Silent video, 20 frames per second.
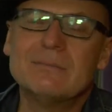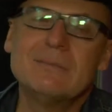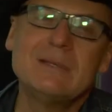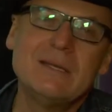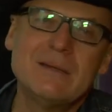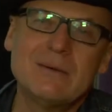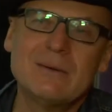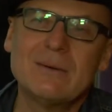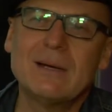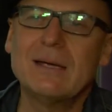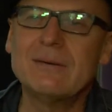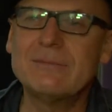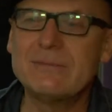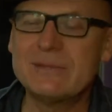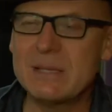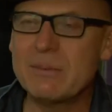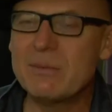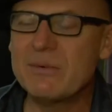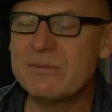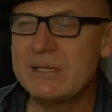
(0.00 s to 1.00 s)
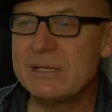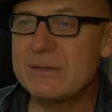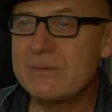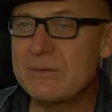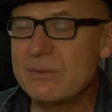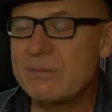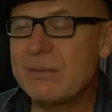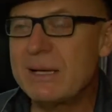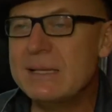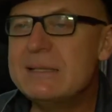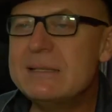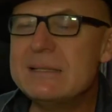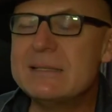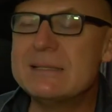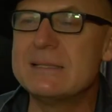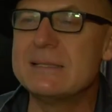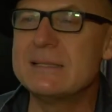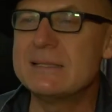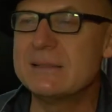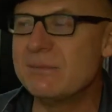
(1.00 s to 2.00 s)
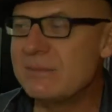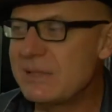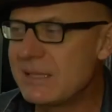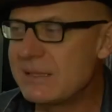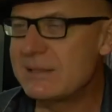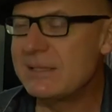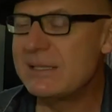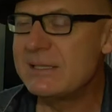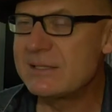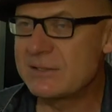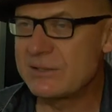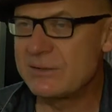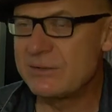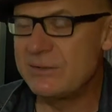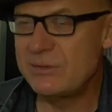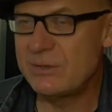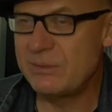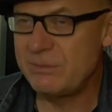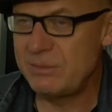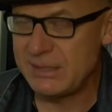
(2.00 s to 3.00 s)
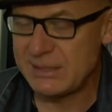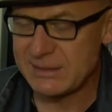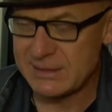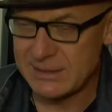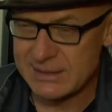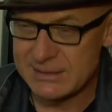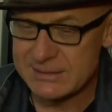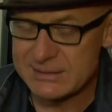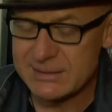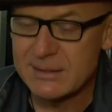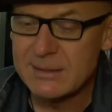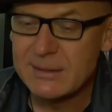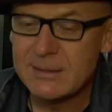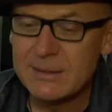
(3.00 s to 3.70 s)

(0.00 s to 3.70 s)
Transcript: you know, I have some of that romanticism that Eastern European has,